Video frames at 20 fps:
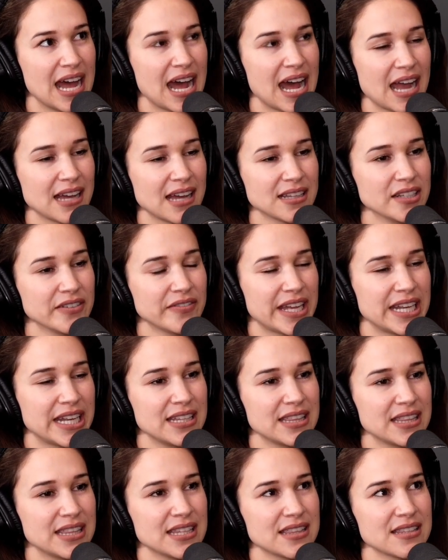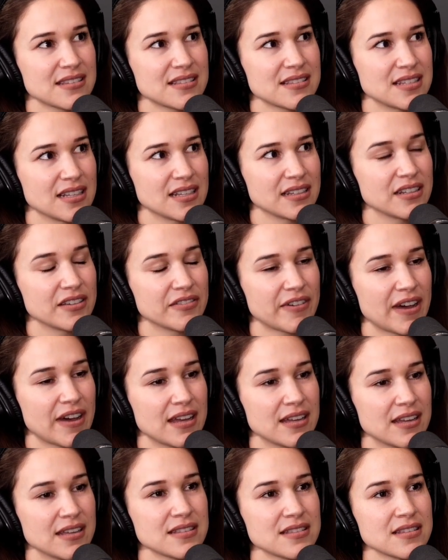I love anything that
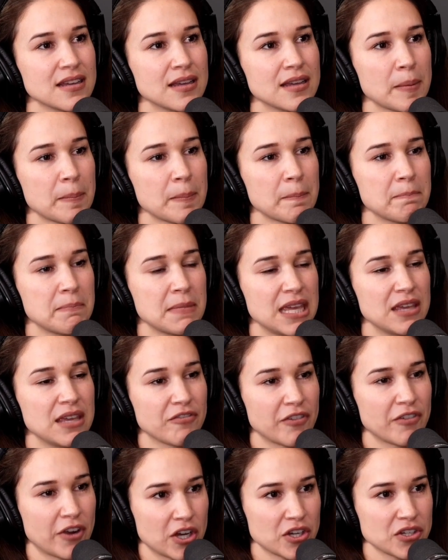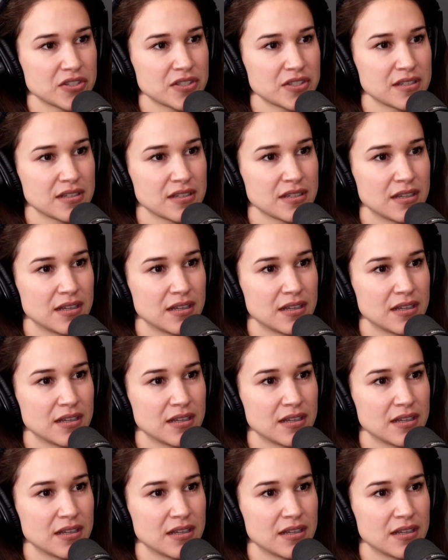signifies me first.